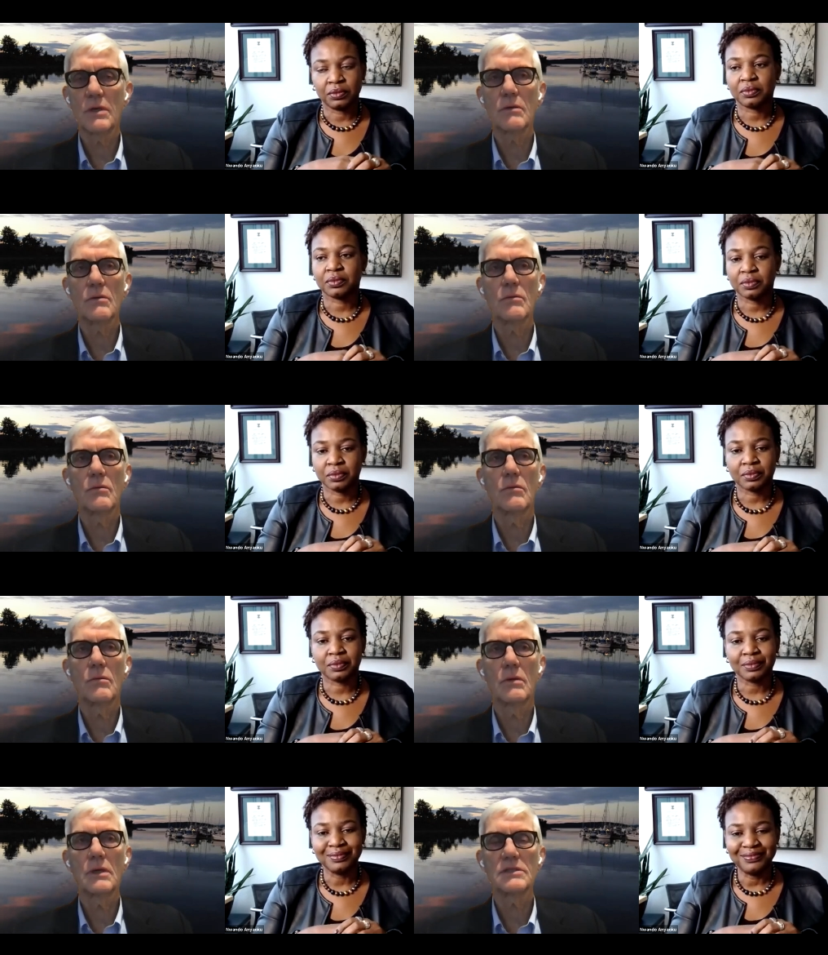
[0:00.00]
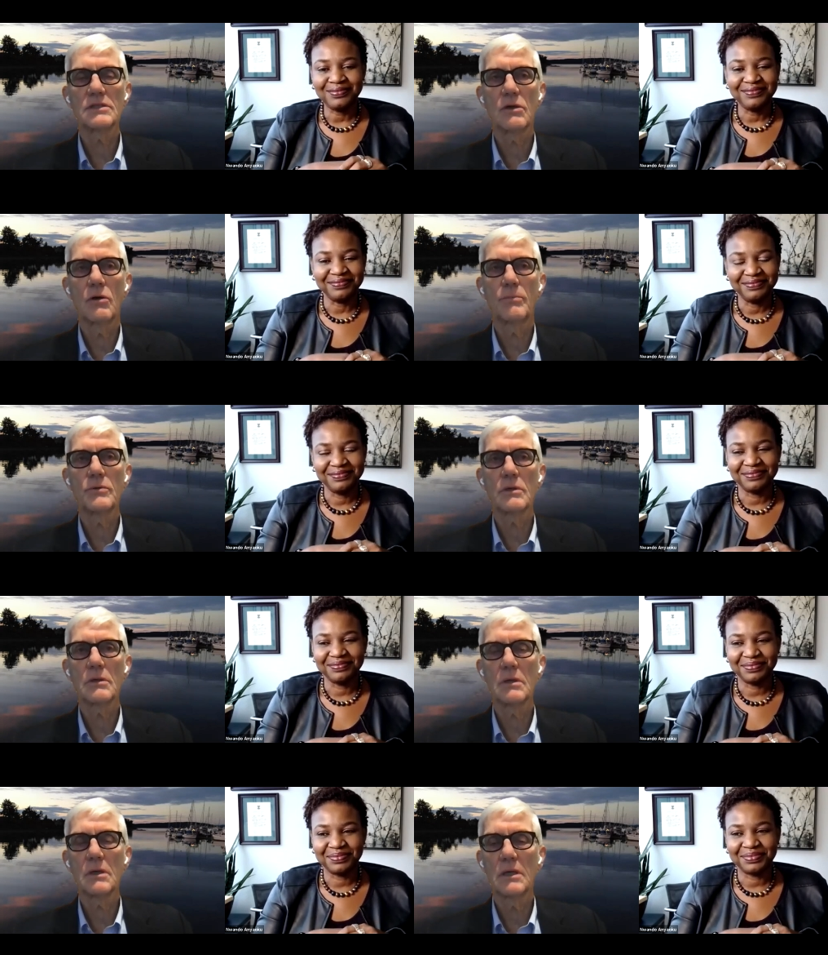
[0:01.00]
Speaker 1: What what does it hope
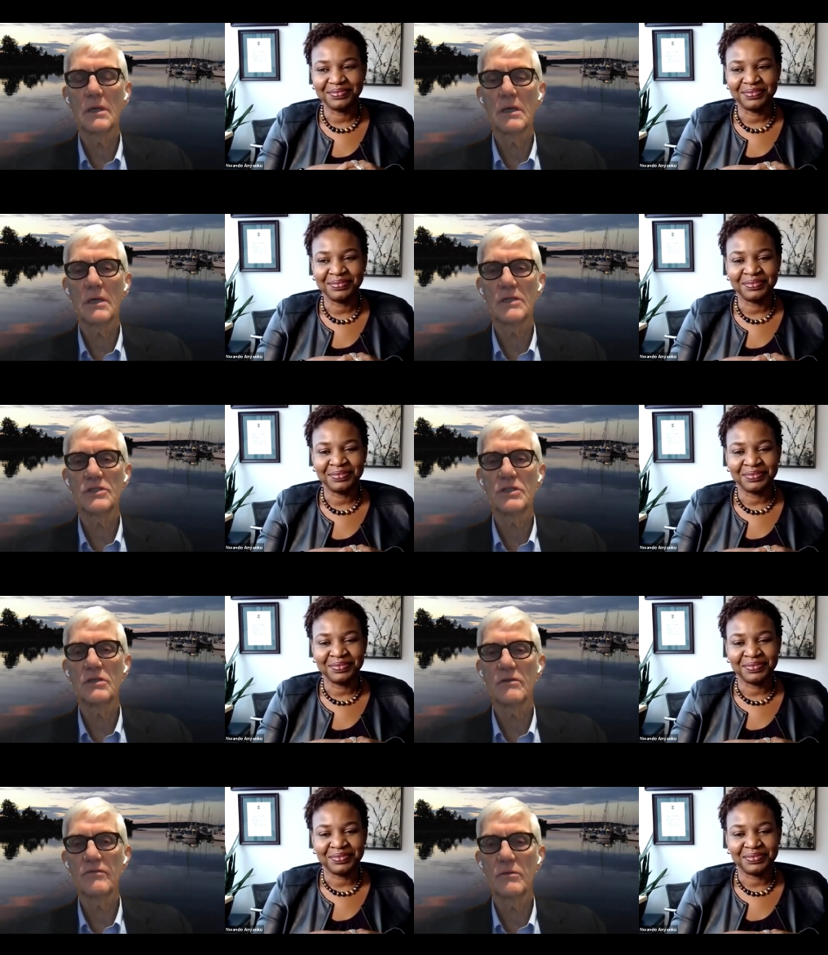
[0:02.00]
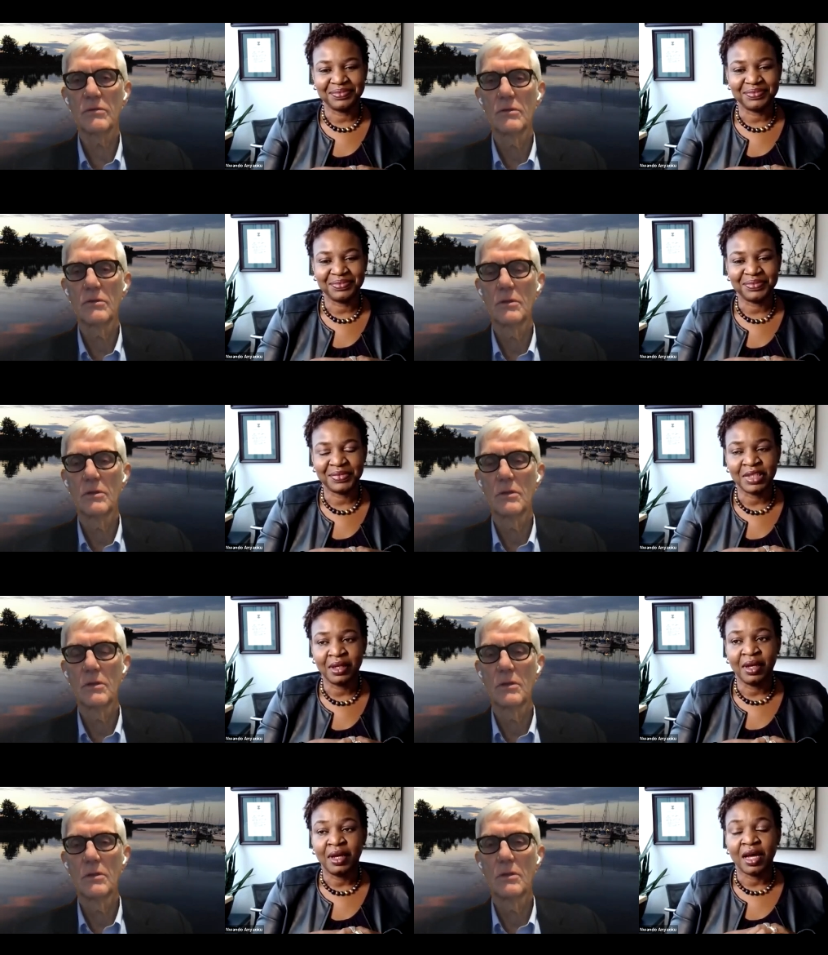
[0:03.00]
to uh, uh, achieve?
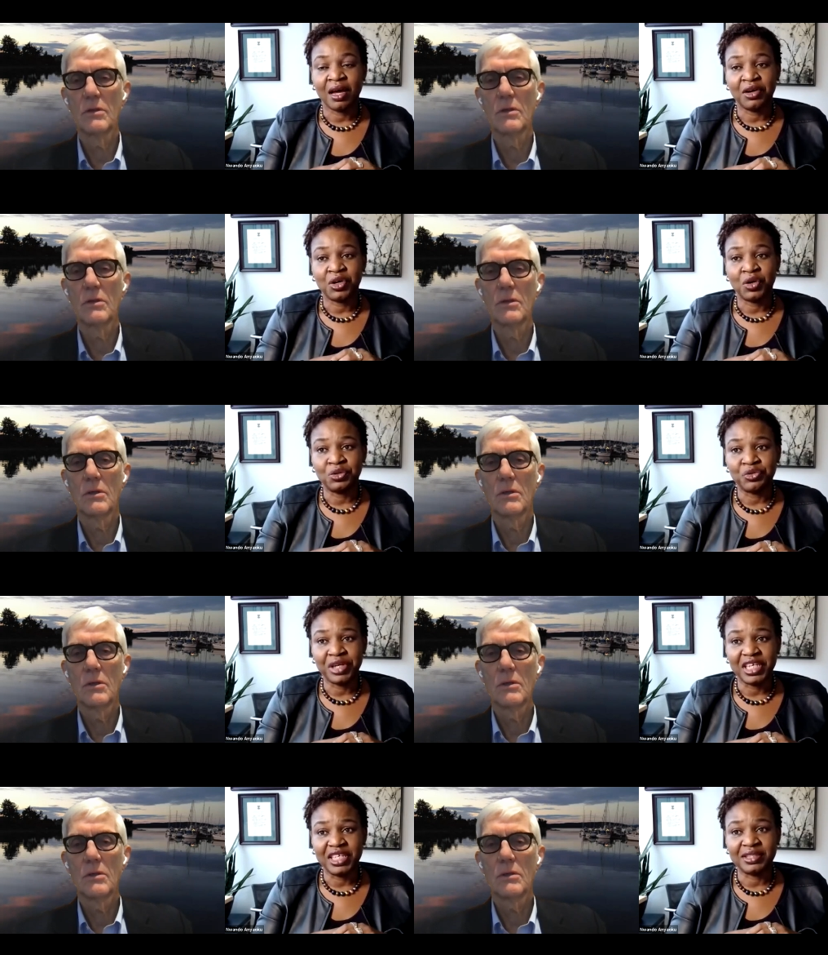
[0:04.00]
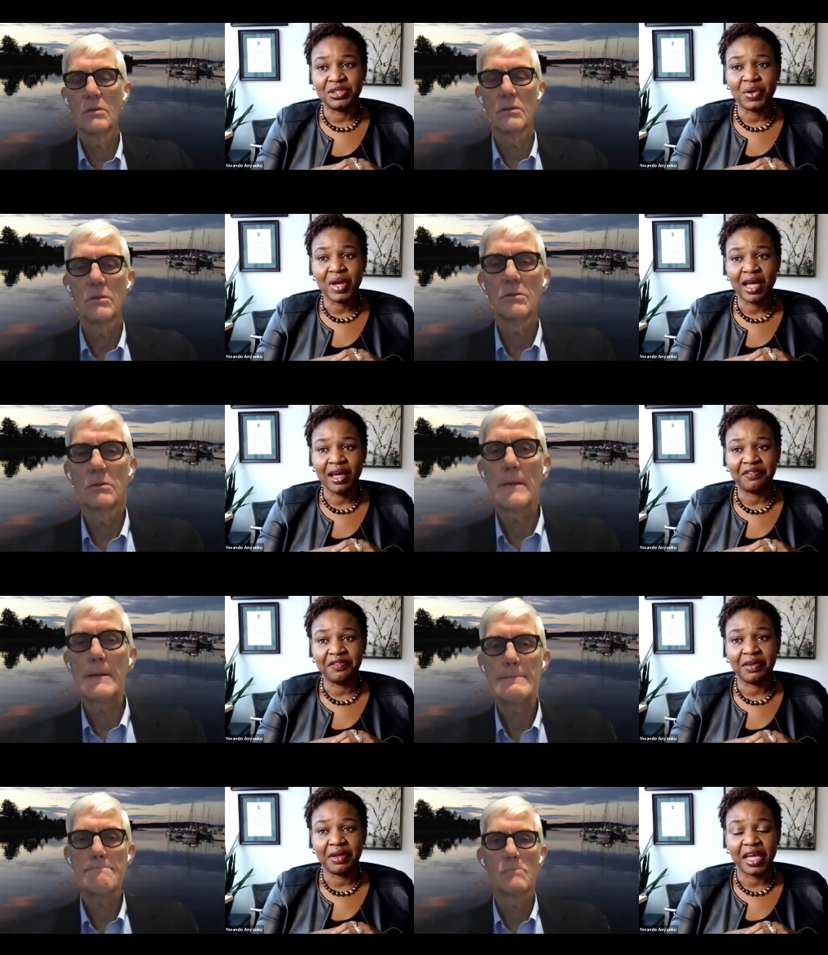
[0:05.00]
Speaker 2: Our goal really is to
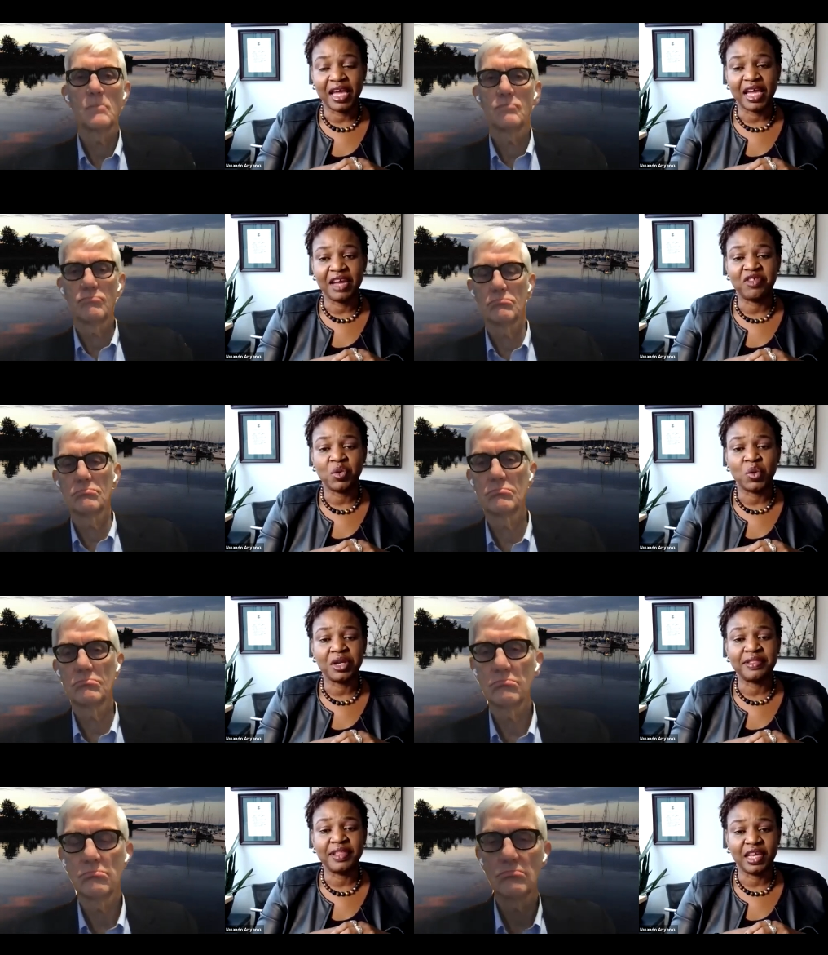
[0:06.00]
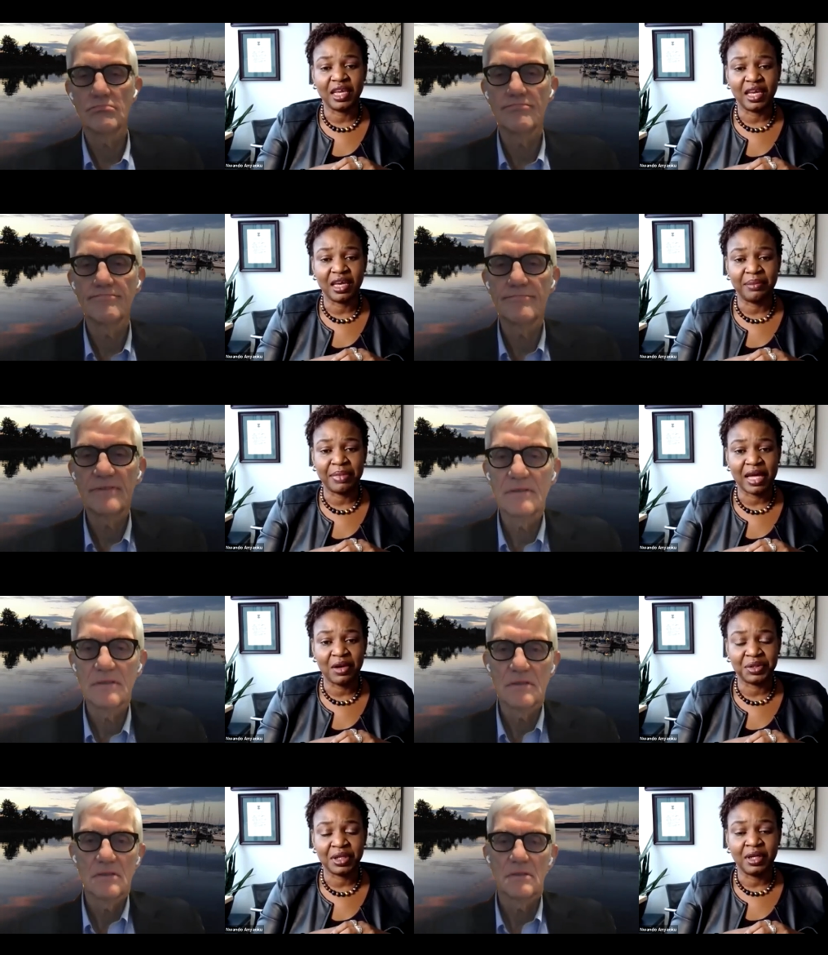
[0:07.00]
have everyone thinking
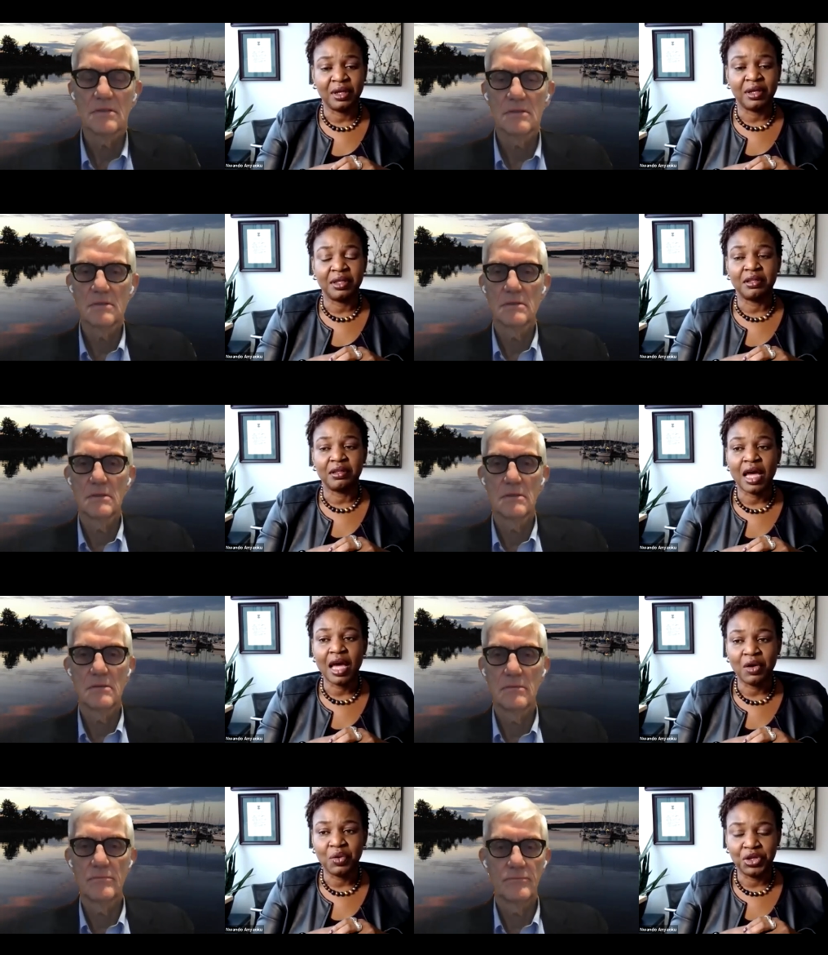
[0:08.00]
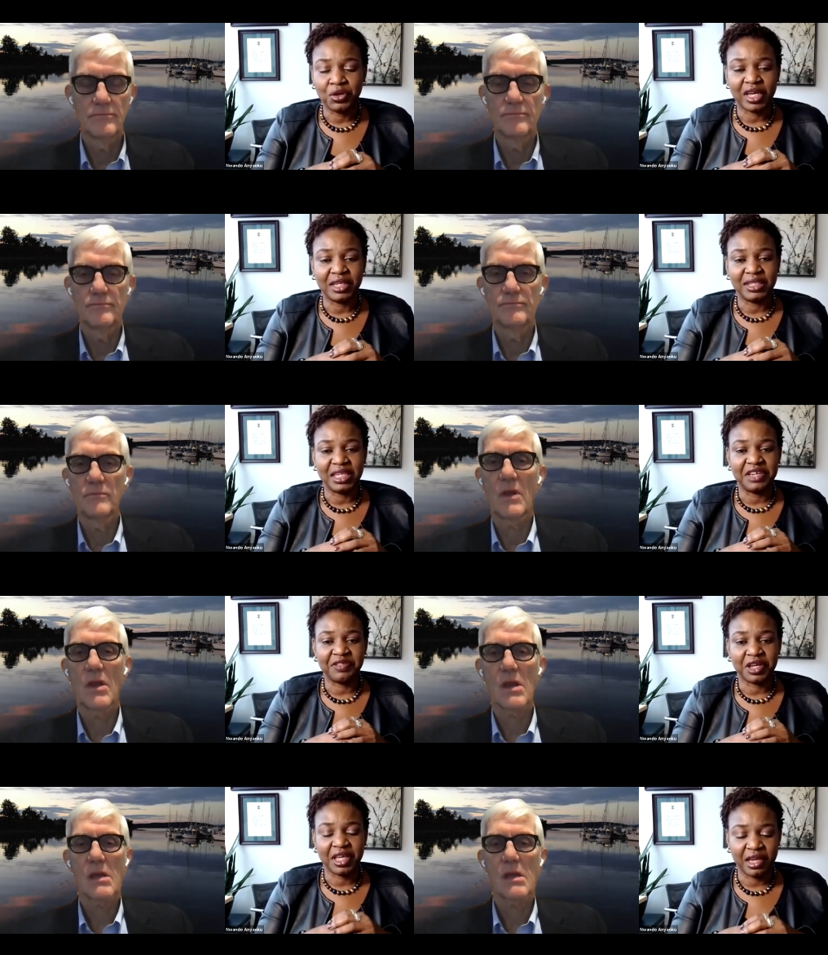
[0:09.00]
about how you can deliver